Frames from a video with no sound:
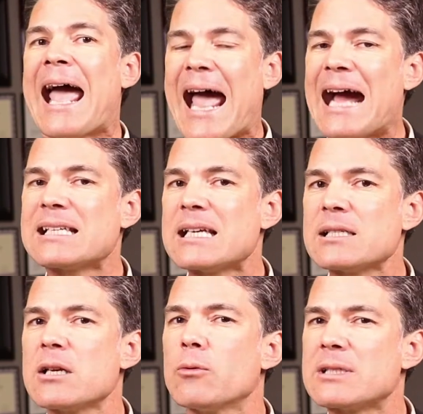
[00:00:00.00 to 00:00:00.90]

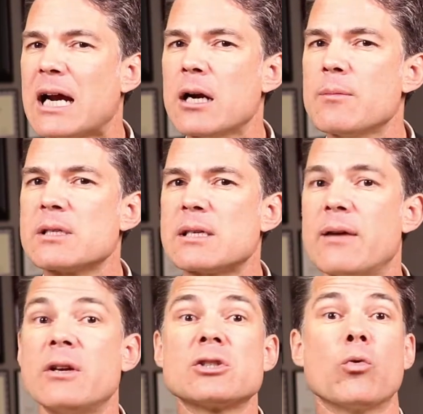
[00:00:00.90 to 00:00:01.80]
Accessing retirement
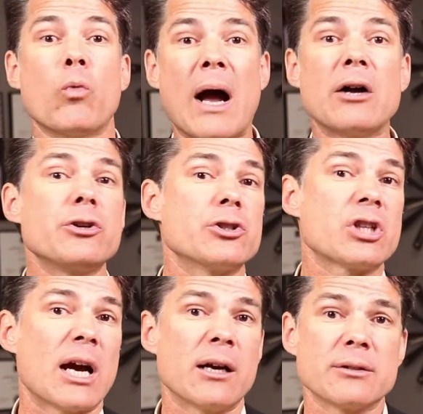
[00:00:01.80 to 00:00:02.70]
savings while your
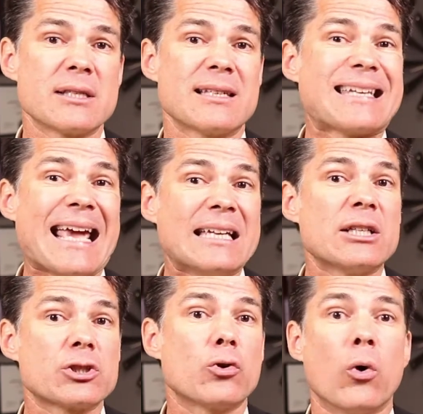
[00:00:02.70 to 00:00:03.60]
child is attending
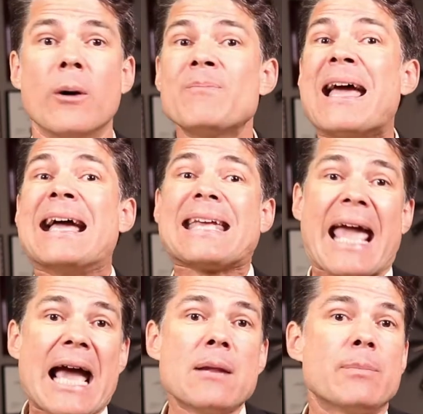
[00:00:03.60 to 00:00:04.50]
school
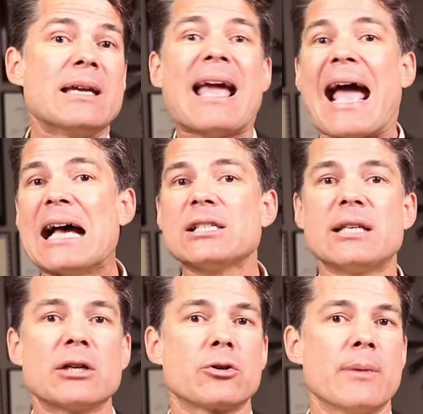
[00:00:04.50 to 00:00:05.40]
can be as
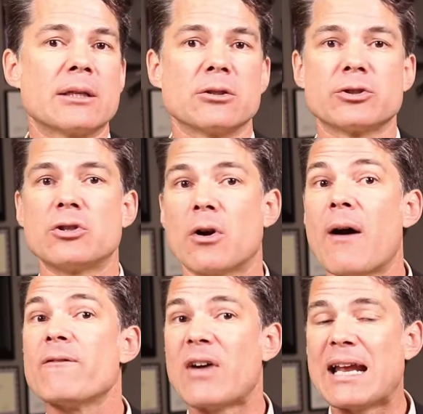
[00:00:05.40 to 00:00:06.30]
detrimental to
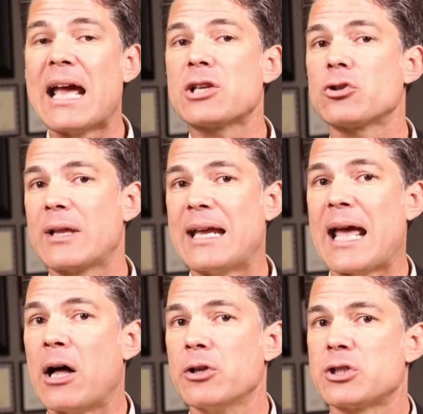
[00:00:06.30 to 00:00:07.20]
your financial aid
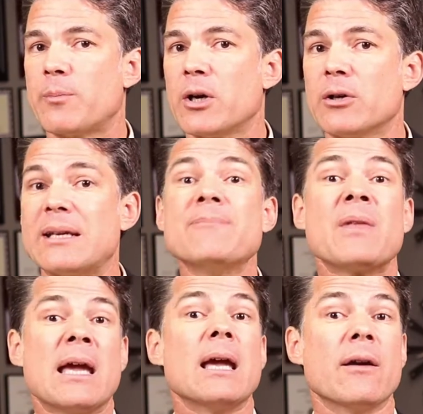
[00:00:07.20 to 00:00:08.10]
eligibility,
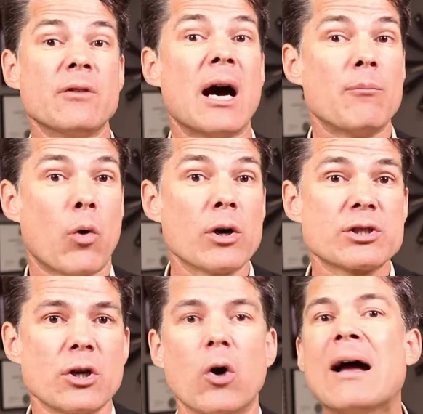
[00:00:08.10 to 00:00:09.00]
if not more
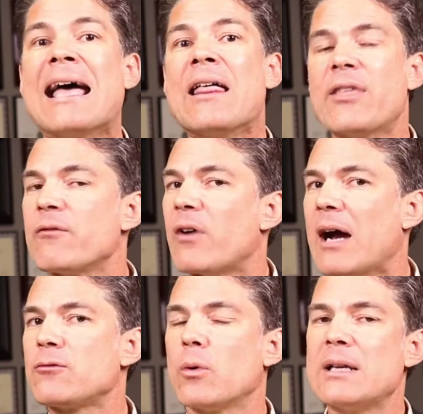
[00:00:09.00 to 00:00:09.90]
so, than
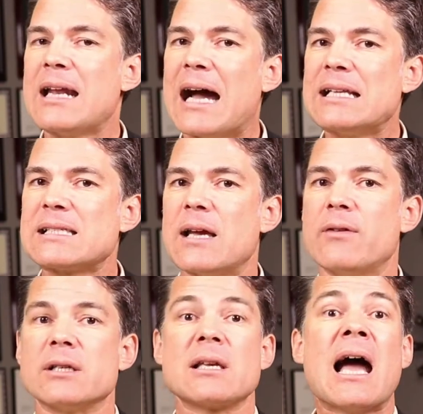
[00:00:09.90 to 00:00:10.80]
529
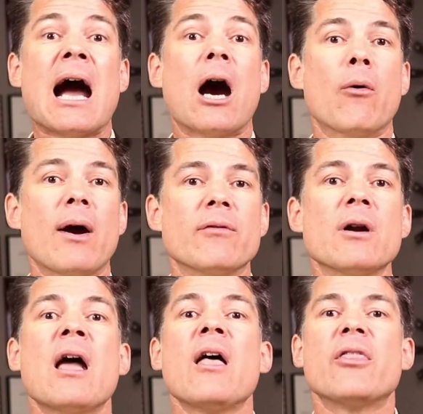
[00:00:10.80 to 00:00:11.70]
savings.
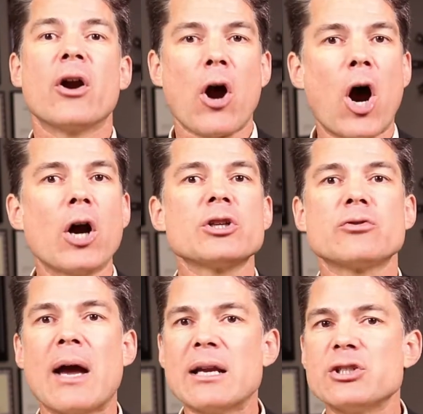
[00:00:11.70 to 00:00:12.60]
However, there are
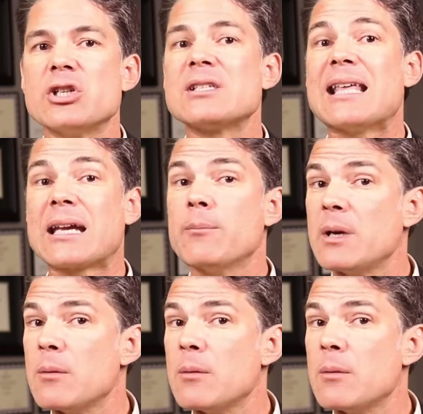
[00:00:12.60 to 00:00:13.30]
strategies that can be